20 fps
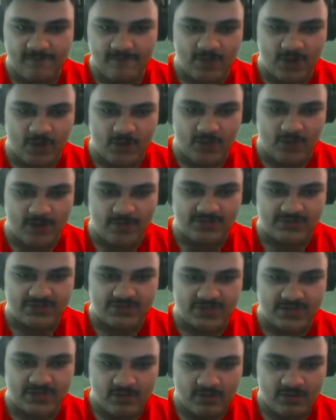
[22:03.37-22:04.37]
No, I
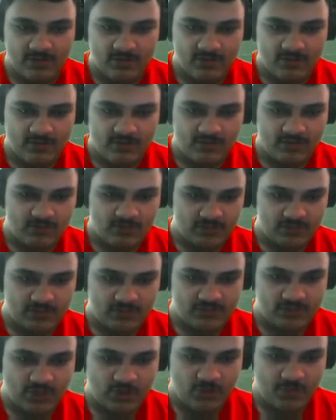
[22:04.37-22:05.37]
missed again.
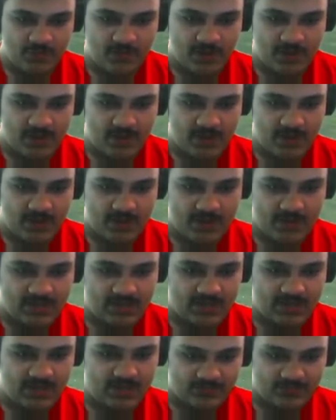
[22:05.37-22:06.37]
Nope.
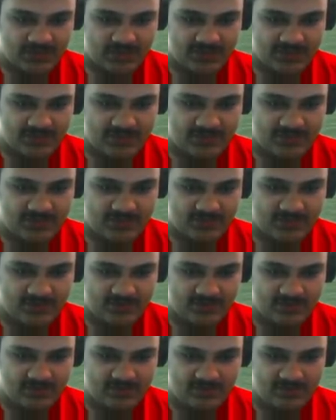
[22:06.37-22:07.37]
Come on.
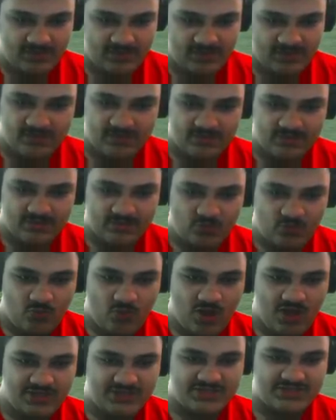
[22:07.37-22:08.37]

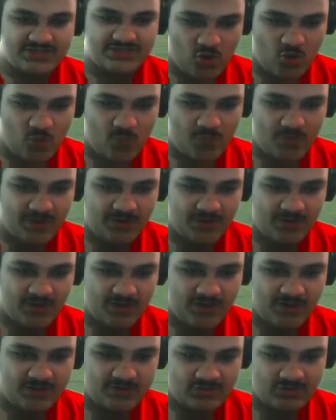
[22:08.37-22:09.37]
What? Oh my
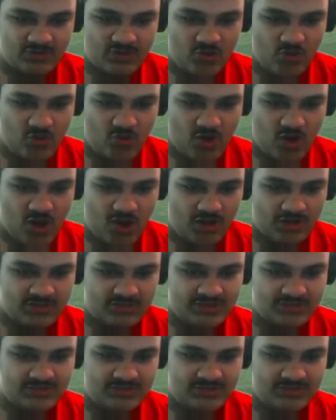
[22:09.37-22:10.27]
gosh. Korok.